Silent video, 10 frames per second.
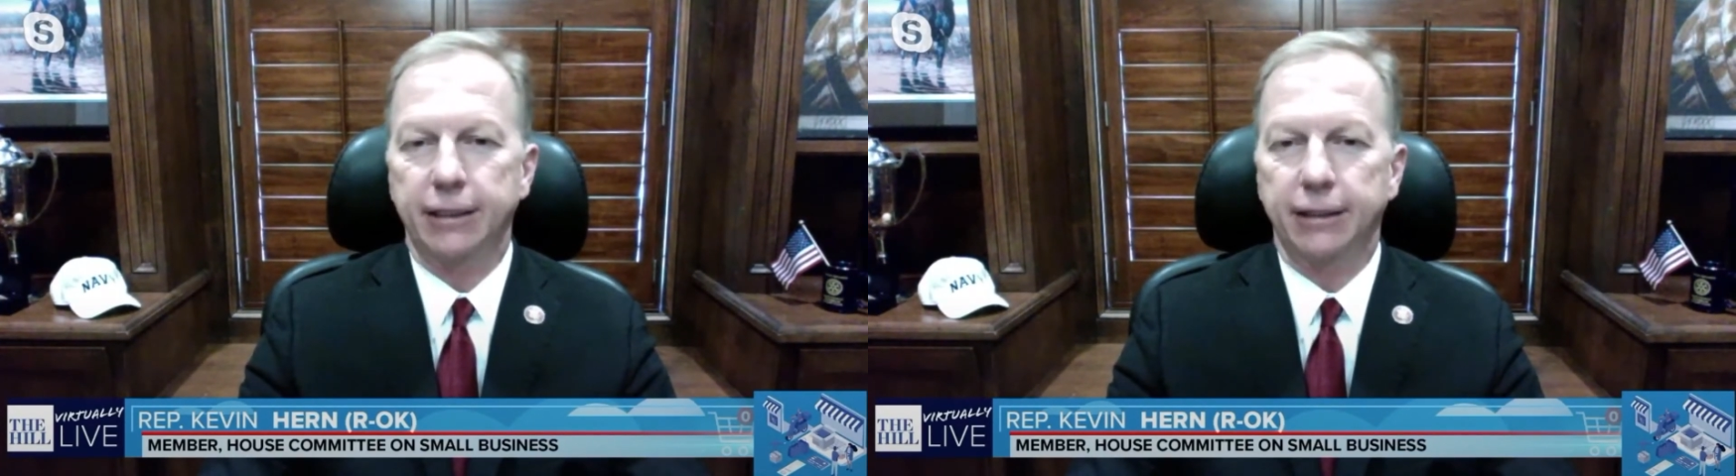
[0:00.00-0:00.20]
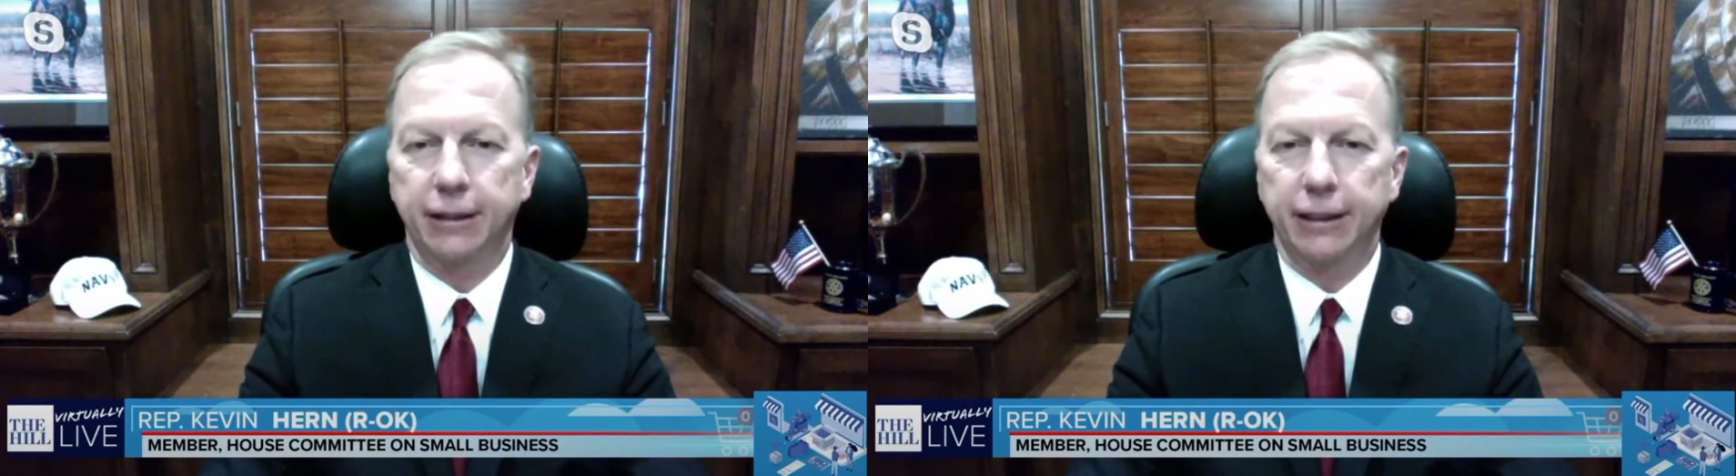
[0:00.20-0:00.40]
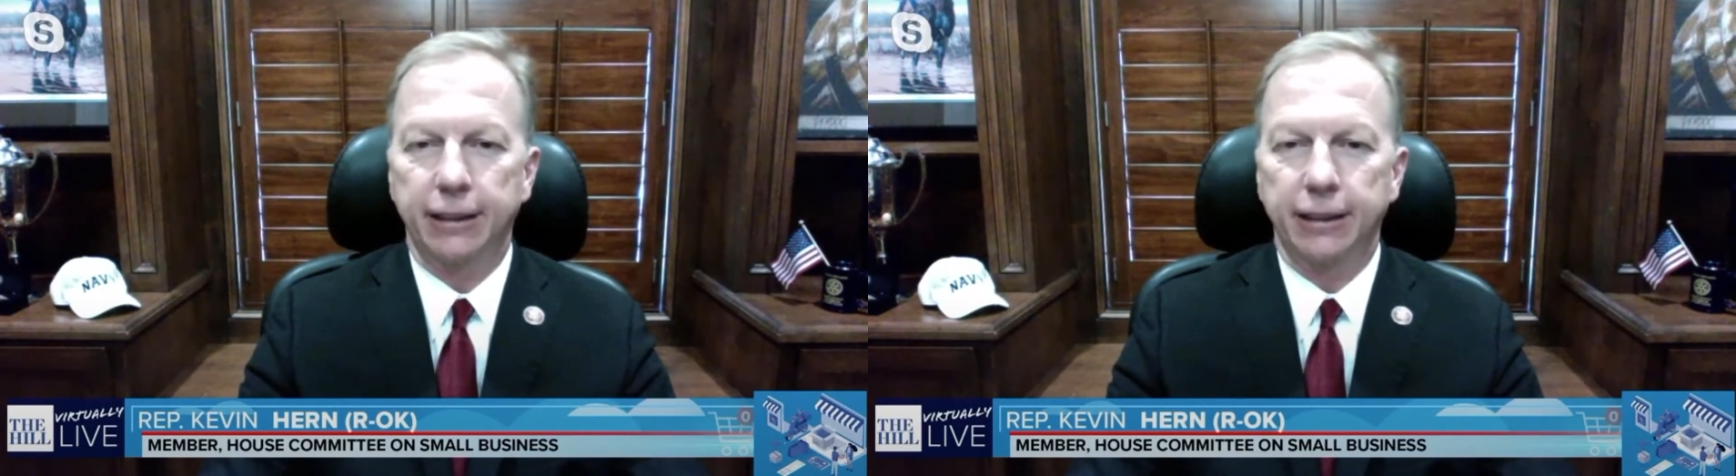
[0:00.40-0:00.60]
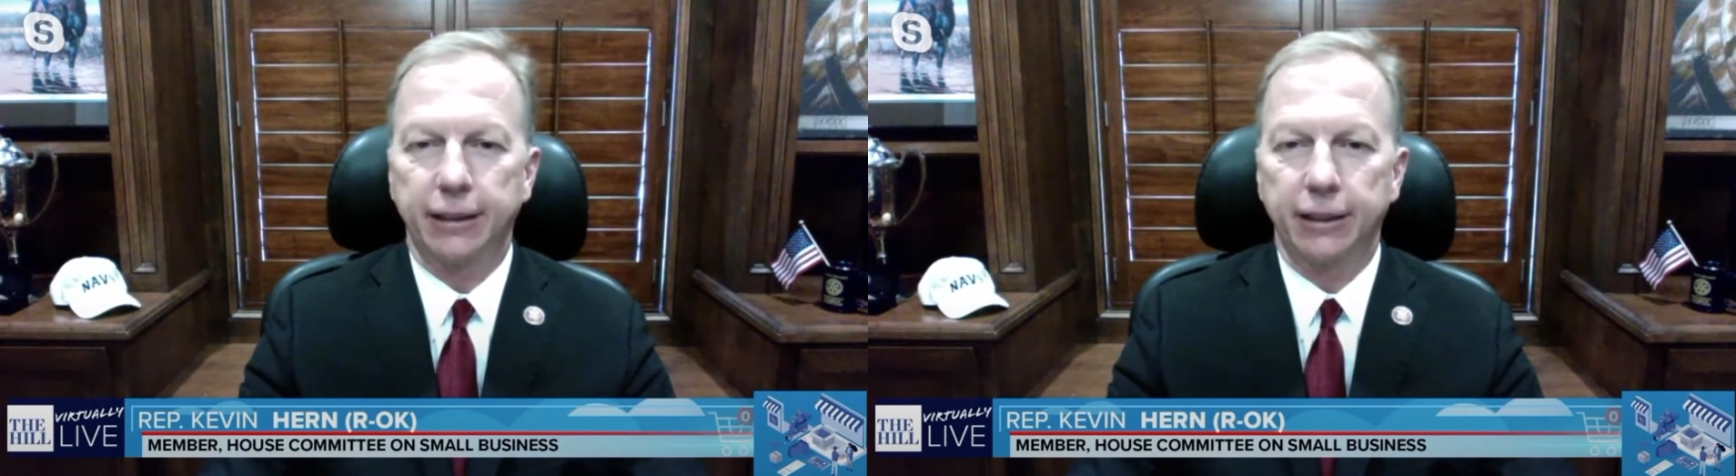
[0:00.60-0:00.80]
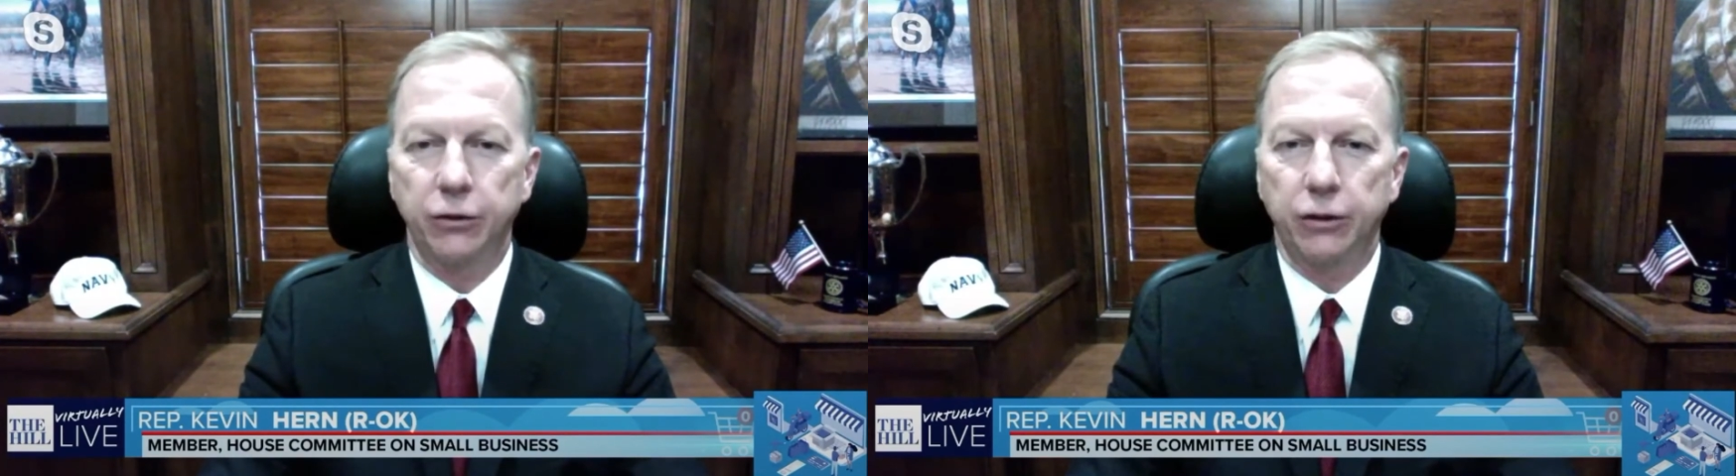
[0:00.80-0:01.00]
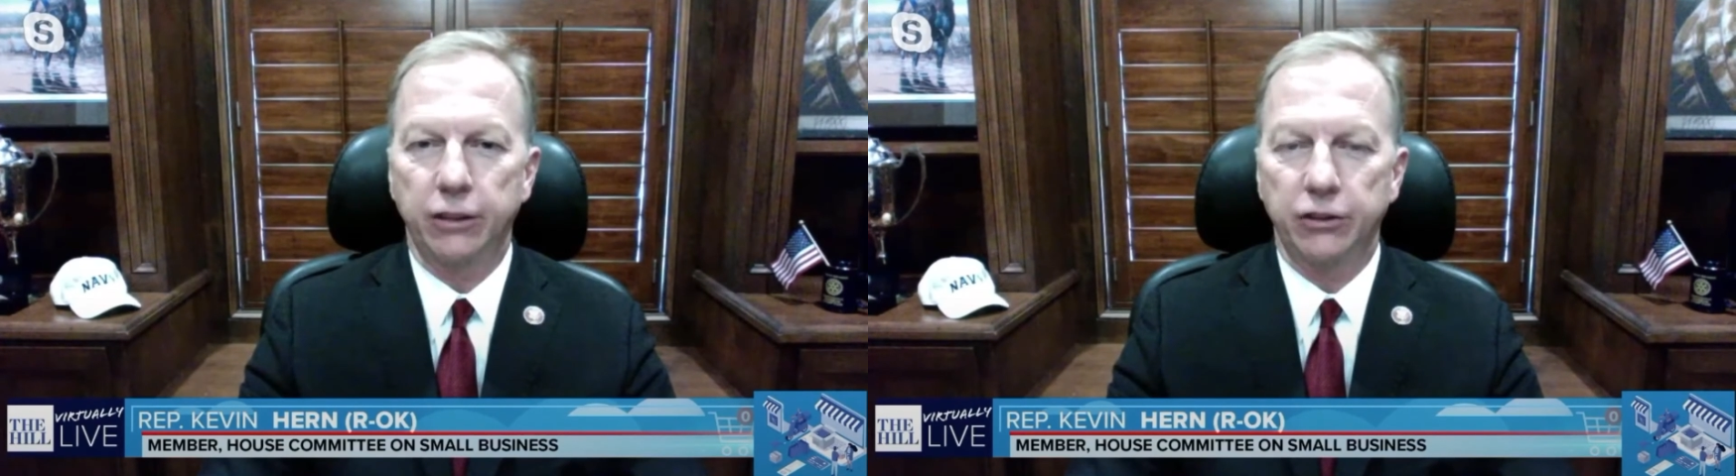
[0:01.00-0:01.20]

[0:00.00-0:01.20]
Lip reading: in thinking that you can